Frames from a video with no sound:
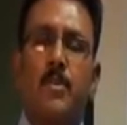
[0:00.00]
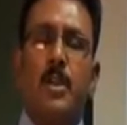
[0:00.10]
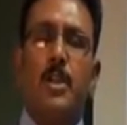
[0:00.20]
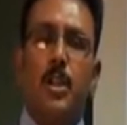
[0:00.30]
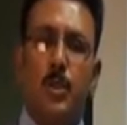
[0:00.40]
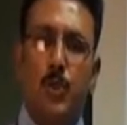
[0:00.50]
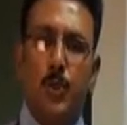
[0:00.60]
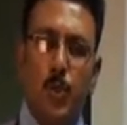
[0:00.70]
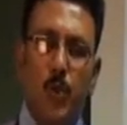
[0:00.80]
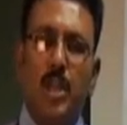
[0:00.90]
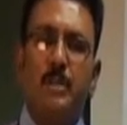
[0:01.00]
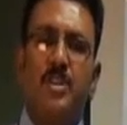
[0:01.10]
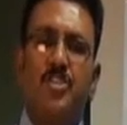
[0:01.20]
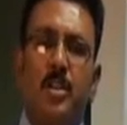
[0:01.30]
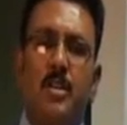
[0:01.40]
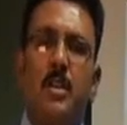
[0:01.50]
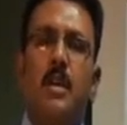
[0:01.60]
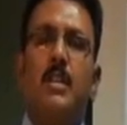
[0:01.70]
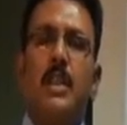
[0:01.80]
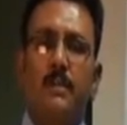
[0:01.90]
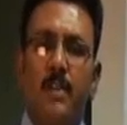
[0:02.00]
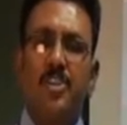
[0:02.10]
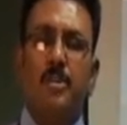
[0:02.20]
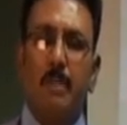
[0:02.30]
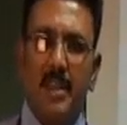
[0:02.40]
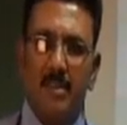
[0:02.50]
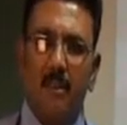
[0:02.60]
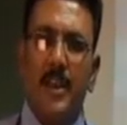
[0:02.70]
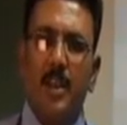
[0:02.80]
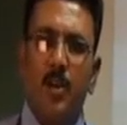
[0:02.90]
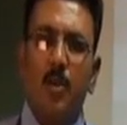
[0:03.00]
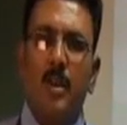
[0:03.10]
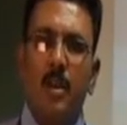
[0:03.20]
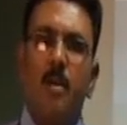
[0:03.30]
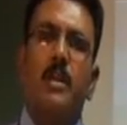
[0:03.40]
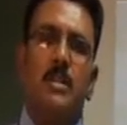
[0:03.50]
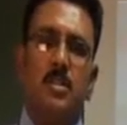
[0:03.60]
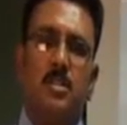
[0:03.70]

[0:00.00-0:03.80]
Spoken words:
So in the two dimension, the inflation plays a vital role regarding